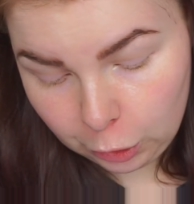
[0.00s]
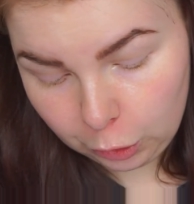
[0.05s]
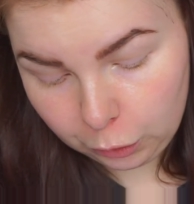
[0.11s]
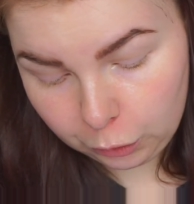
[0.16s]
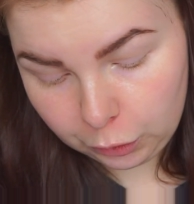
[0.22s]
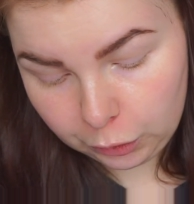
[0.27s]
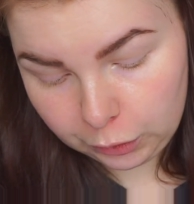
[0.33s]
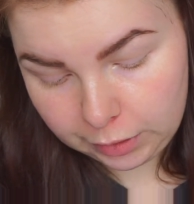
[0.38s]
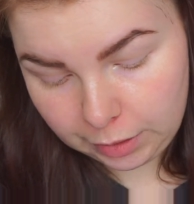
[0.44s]

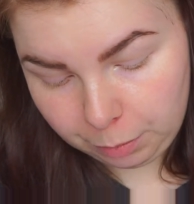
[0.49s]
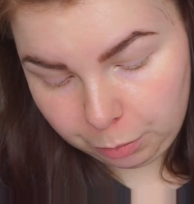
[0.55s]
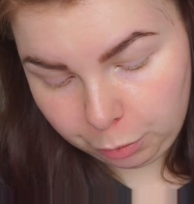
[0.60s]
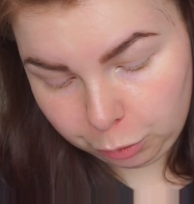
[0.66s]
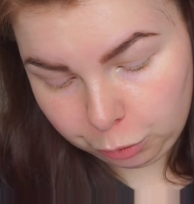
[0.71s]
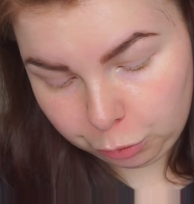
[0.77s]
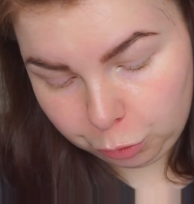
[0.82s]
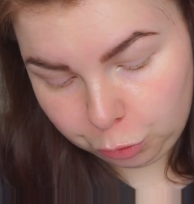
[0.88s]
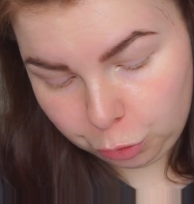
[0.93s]
Of course I
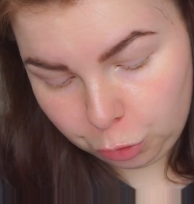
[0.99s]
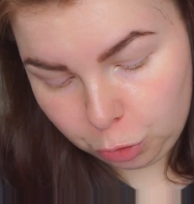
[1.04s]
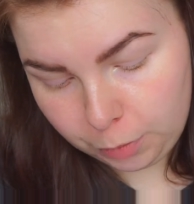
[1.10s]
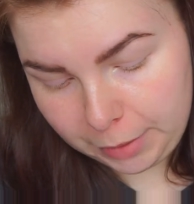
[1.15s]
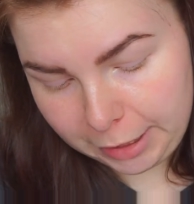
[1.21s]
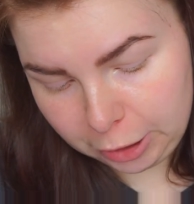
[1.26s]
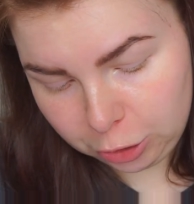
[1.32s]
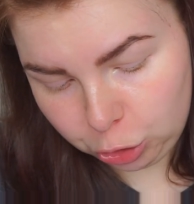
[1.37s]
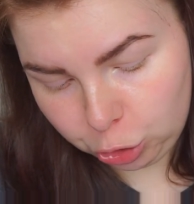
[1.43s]
put too
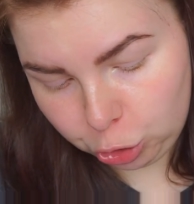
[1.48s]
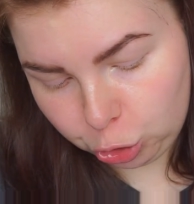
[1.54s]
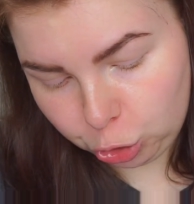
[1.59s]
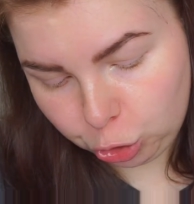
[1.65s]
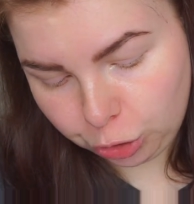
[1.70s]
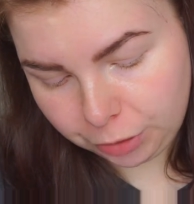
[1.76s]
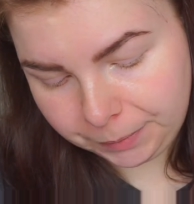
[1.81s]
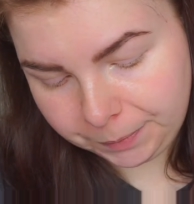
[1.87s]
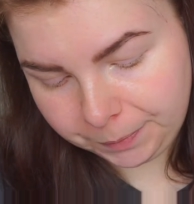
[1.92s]

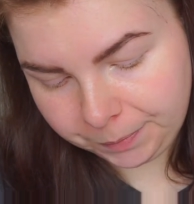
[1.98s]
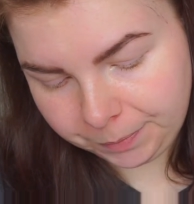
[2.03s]
much.